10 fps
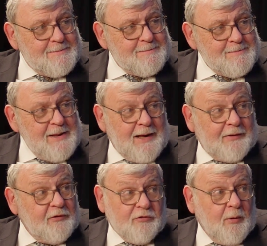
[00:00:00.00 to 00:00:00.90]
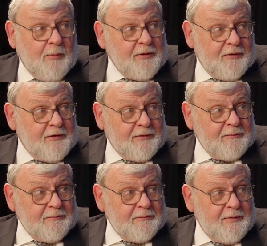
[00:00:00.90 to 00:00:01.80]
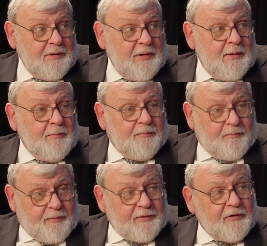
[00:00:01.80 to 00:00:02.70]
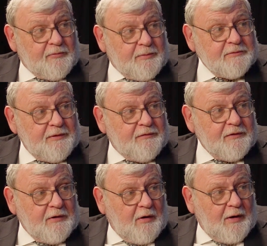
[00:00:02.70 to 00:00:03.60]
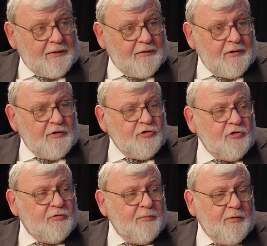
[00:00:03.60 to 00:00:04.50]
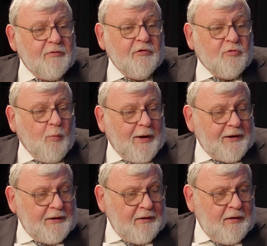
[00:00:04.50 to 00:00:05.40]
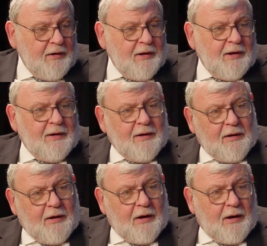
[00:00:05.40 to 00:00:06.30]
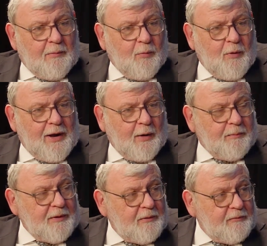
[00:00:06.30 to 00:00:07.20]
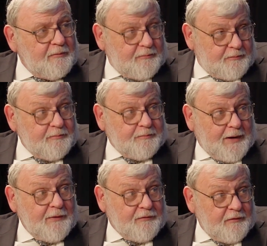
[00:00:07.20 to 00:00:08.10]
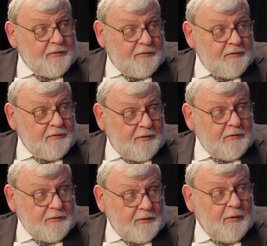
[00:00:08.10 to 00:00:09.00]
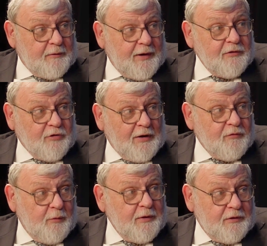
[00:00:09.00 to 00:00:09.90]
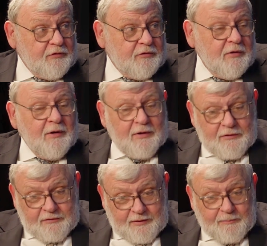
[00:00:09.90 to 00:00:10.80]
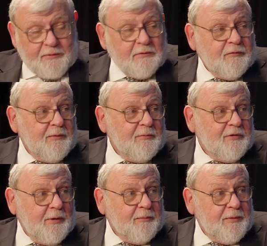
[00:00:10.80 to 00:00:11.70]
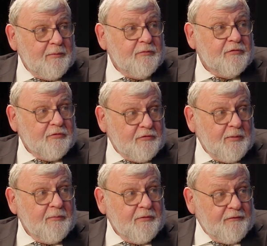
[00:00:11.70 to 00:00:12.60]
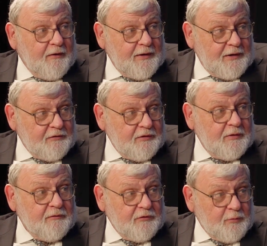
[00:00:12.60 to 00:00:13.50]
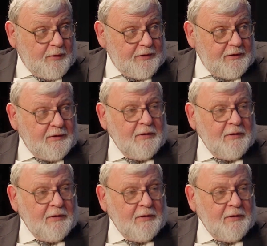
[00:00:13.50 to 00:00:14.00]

and there's no money there, but there's belief in God. This wedding, we're helping pay for it a little. Okay, Jack Forgish, typical of him, is helping with some of the financing of this wedding.